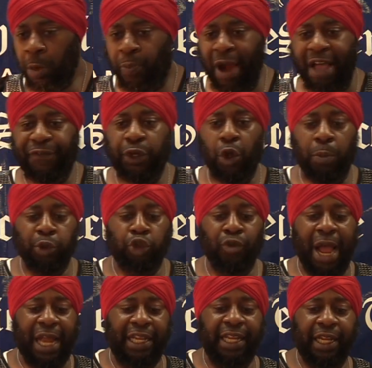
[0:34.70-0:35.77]
Prophet Noble
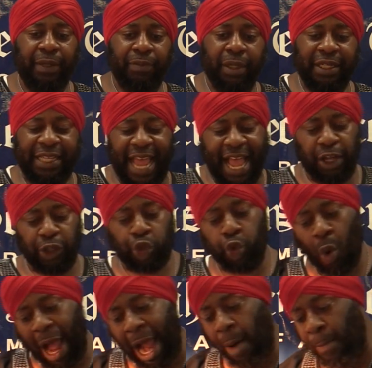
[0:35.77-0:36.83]
Drew Ali, down
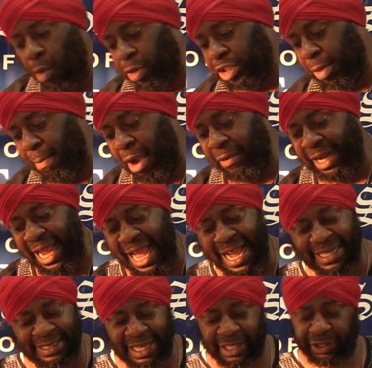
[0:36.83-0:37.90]
to our Moorish American
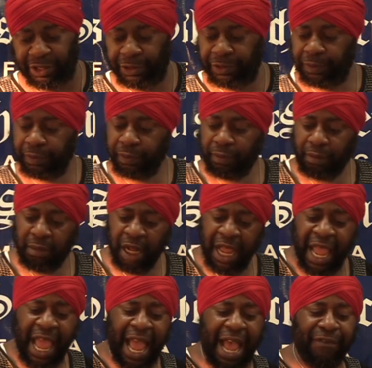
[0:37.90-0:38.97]
ancestors,
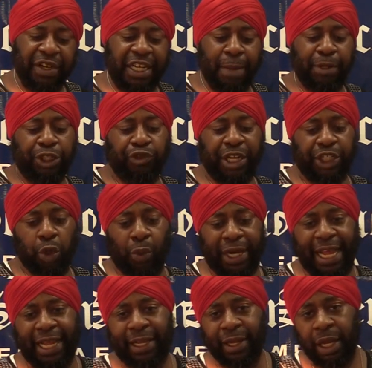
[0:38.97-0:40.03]
have a demonstration where
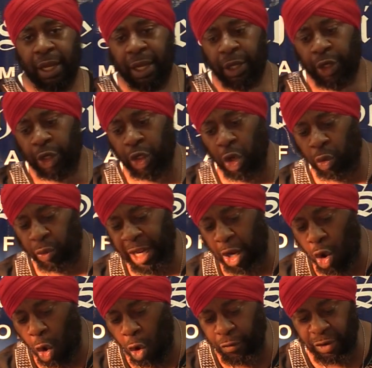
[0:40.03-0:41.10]
they
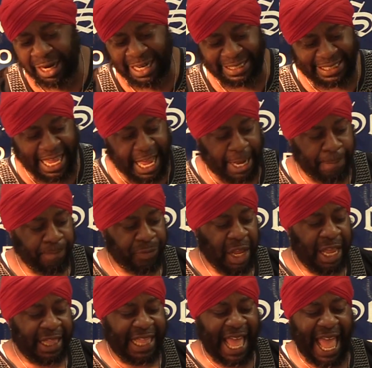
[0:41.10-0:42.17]
go over and they say
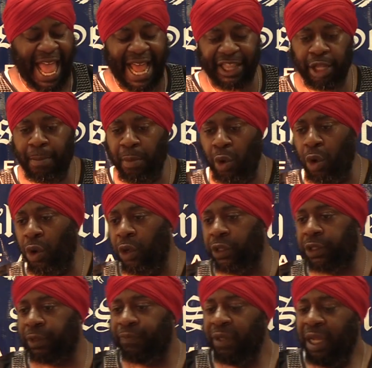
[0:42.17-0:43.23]
that had the
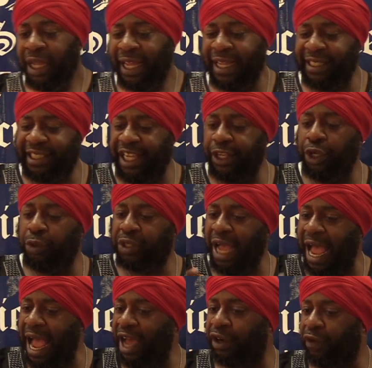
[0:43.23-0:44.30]
Moors continued to
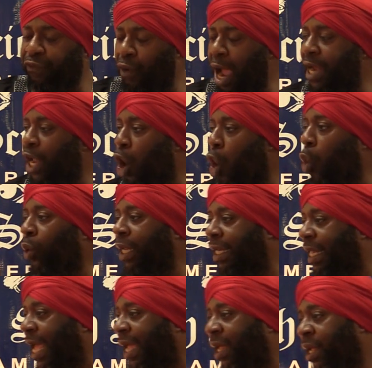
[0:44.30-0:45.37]
honor Friday holy
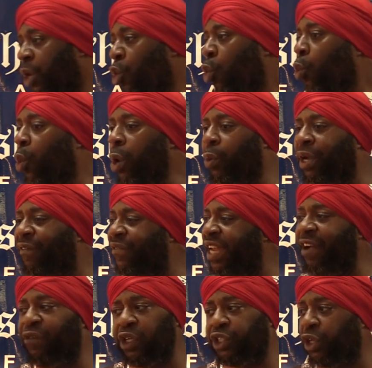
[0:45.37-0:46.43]
day, we would have
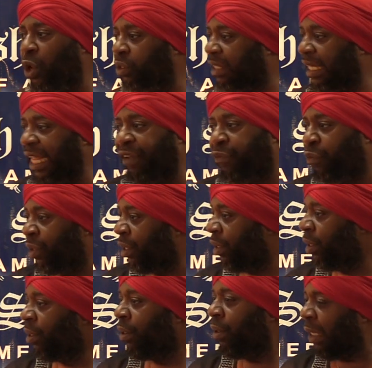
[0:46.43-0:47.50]
never saw slavery.
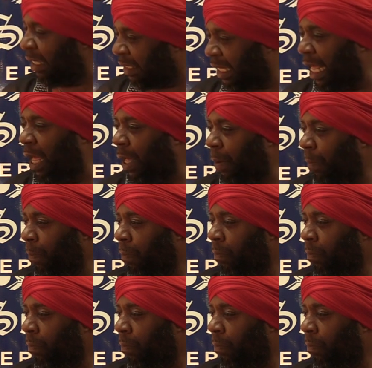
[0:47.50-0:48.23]
Islam?